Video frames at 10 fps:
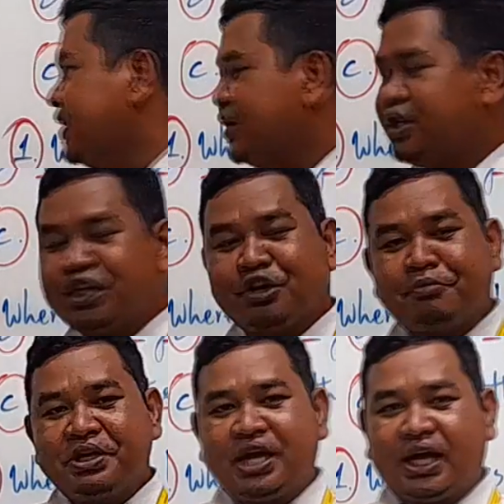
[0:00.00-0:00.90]
Do you know
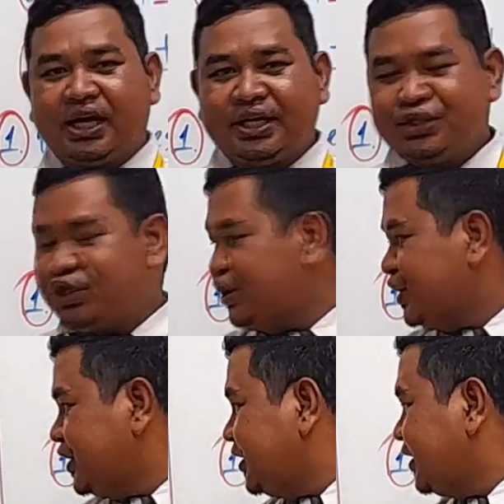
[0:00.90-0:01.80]
behind?
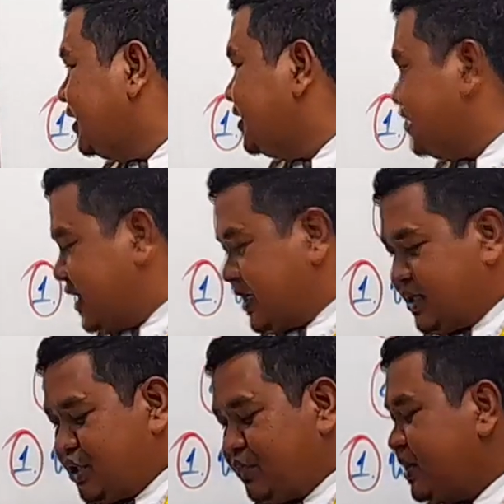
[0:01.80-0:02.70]
Yeah,
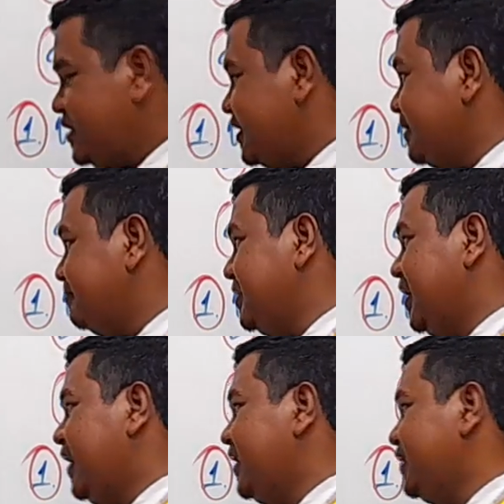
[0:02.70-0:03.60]
just want to say
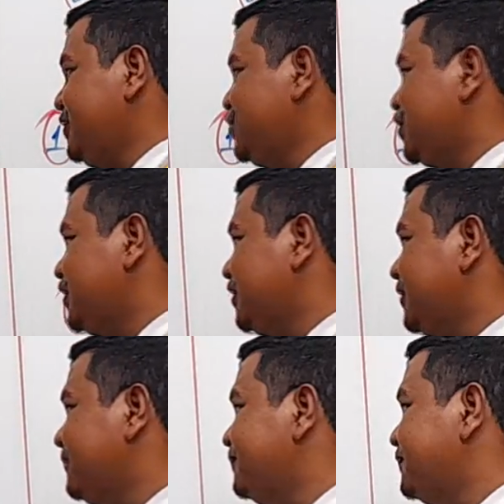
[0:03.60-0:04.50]
behind.
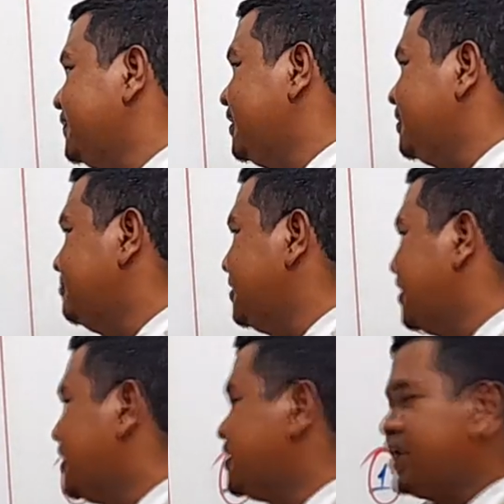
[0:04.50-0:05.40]

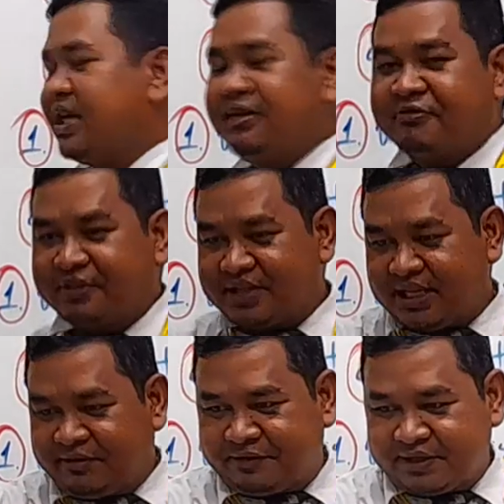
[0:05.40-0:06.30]
Behind, in front
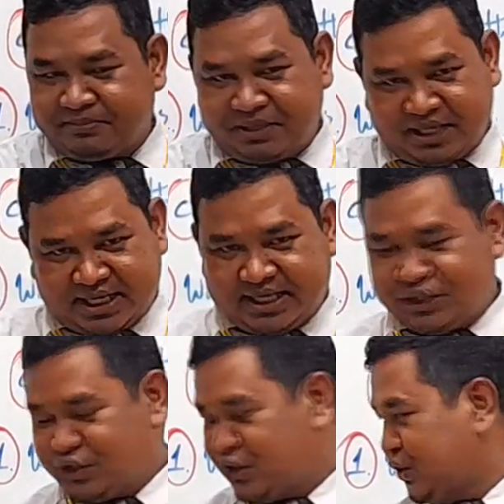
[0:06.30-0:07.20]
of,
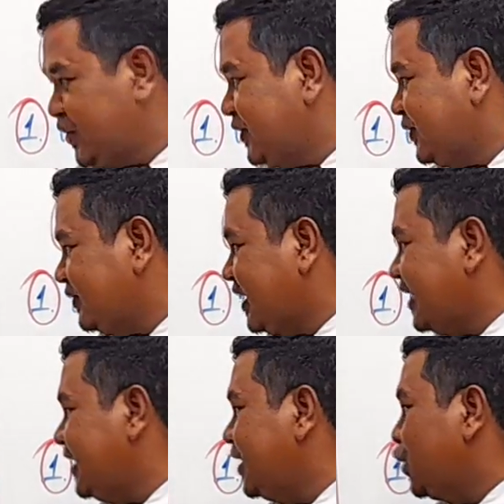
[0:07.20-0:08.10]
behind.
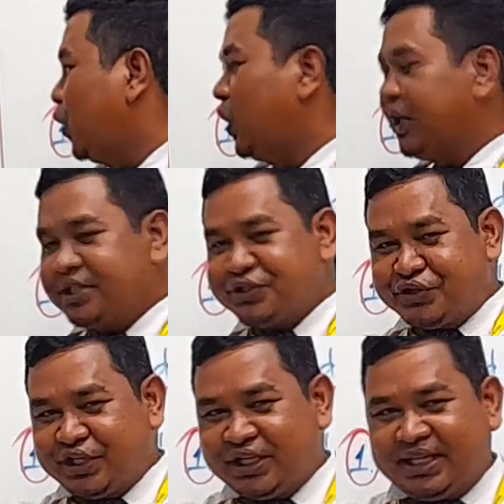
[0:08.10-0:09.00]
Okay, on,
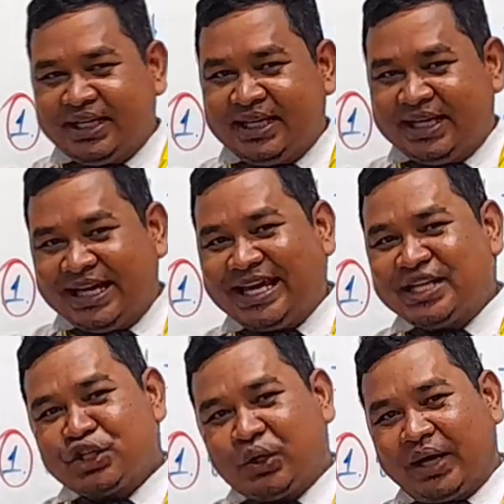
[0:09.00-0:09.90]

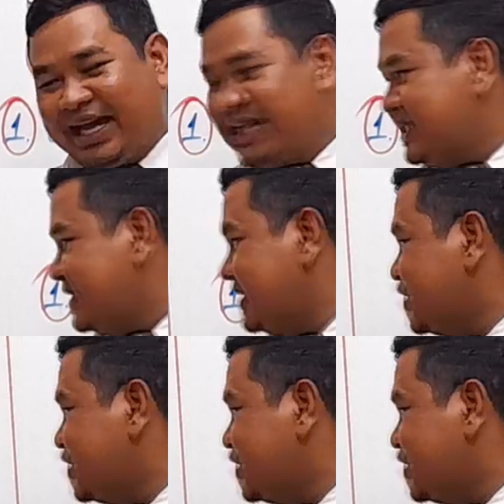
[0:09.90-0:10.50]
in or under.